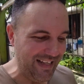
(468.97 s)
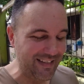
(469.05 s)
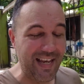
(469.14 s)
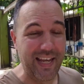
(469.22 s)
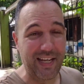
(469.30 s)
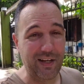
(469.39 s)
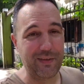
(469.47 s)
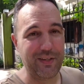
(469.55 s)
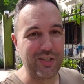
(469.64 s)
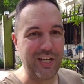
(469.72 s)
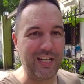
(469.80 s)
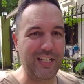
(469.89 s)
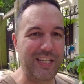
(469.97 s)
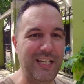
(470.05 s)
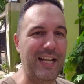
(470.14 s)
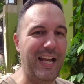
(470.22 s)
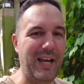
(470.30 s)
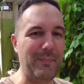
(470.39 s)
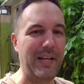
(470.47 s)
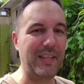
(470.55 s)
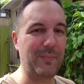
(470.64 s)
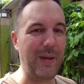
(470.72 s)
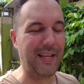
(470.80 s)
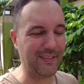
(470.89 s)
take it on the chin, and
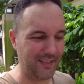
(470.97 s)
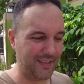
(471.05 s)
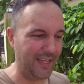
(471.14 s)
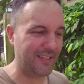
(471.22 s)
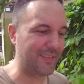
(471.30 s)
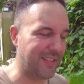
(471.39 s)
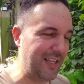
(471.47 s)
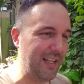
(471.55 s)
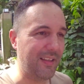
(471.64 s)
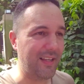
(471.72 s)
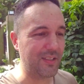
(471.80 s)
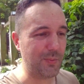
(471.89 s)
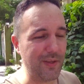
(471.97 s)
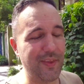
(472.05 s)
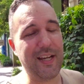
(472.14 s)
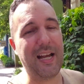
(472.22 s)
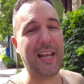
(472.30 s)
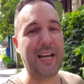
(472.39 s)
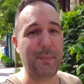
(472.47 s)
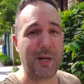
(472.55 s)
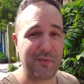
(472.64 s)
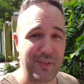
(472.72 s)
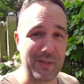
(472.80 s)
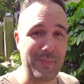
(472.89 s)
make the best of things. That's one thing I like
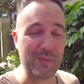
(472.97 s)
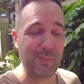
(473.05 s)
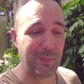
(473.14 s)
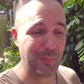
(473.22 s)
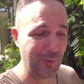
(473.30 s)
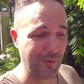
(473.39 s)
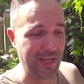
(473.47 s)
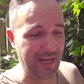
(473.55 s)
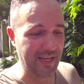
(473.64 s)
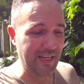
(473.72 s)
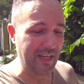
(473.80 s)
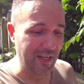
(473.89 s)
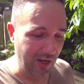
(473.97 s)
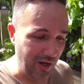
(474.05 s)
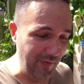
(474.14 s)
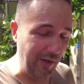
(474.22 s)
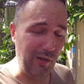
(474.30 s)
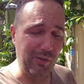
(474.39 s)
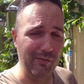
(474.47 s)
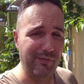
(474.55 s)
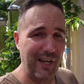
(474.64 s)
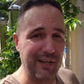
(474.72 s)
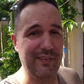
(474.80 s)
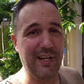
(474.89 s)
about Vietnamese people. They're on the whole
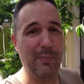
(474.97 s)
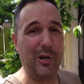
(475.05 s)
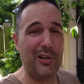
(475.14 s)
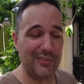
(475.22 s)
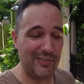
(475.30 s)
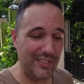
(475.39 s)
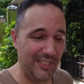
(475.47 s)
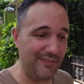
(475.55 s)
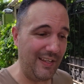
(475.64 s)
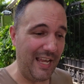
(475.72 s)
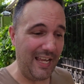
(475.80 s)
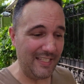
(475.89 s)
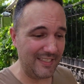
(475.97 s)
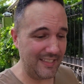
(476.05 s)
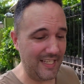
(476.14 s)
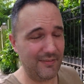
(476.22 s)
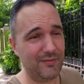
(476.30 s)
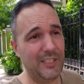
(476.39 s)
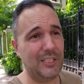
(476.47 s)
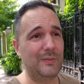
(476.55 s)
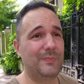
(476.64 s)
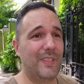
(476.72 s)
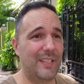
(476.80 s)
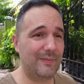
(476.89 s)
very, very positive, and they
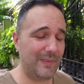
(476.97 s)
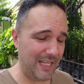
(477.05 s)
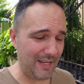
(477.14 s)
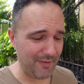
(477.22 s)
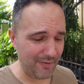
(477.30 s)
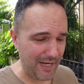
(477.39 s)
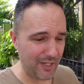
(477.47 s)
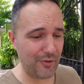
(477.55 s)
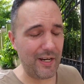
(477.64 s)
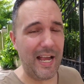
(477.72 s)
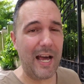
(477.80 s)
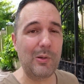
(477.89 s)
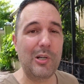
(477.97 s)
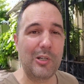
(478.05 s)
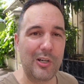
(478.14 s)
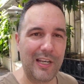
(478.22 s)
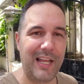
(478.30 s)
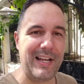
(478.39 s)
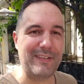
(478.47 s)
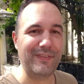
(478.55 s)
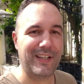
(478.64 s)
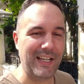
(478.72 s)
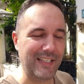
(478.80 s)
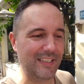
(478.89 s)
have a very great outlook on life.
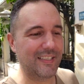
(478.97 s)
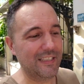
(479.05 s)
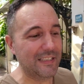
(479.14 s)
And